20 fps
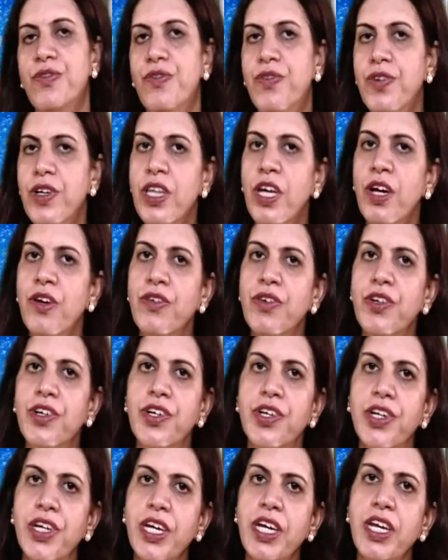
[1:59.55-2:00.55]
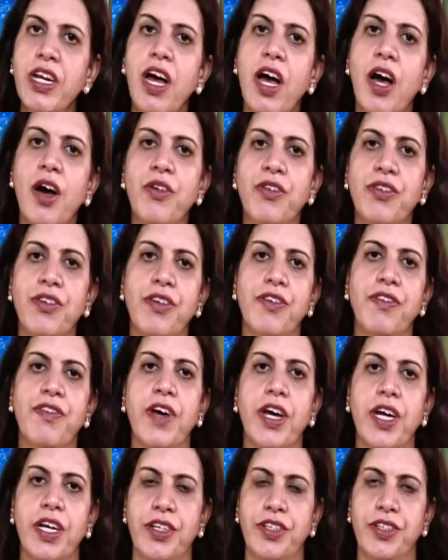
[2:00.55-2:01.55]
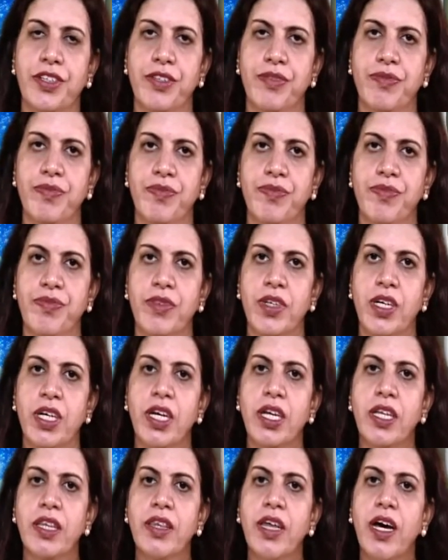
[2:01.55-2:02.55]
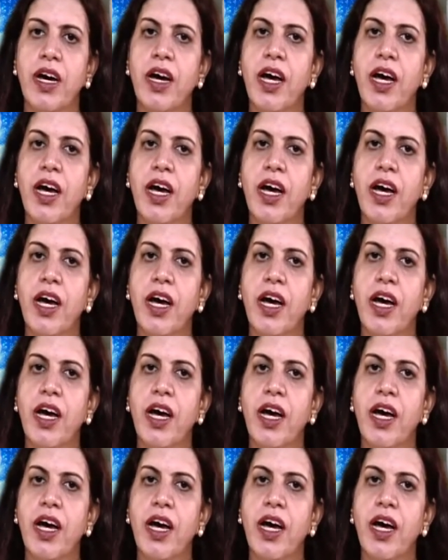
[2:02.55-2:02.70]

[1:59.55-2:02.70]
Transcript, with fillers: without greenhouse effect, the